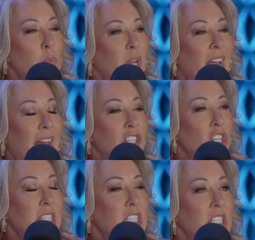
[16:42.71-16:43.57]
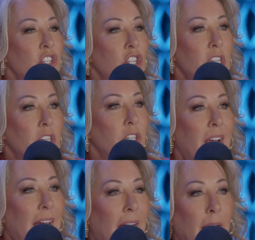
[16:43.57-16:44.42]
it would just
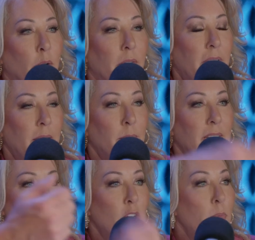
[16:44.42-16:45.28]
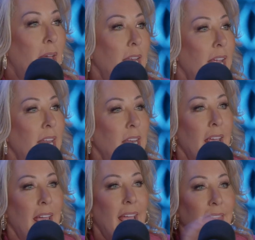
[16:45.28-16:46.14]
sheer aggravate me so bad. And
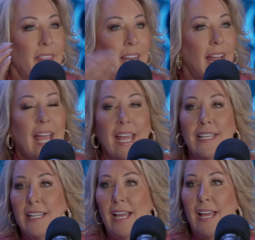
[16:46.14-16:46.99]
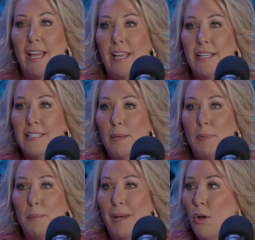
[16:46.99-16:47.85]
then I had to
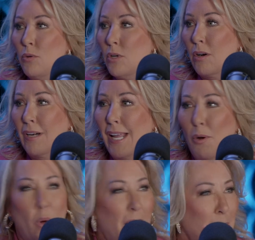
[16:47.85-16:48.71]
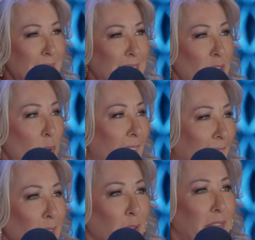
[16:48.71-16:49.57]
examine my own heart. Like, why am I so
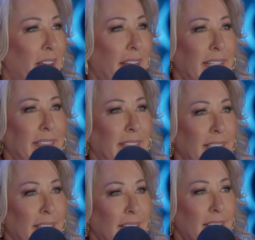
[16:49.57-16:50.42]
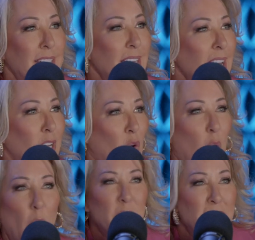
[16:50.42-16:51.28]
aggravated? It's not
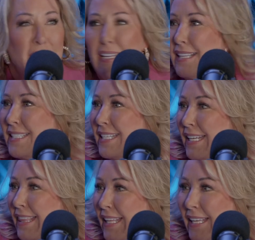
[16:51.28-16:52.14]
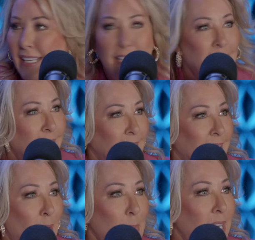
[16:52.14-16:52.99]
costing us anything.
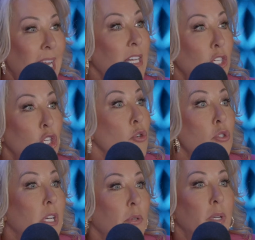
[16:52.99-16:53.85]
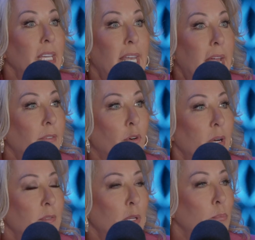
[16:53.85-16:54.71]
I mean, he usually would never
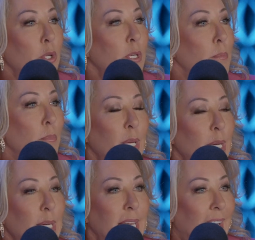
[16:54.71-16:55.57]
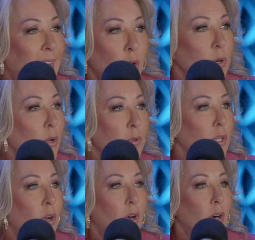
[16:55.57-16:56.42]
even put money down on a
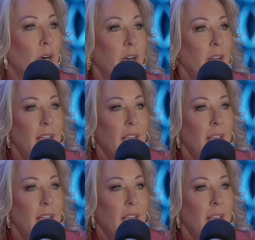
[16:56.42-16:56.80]
car.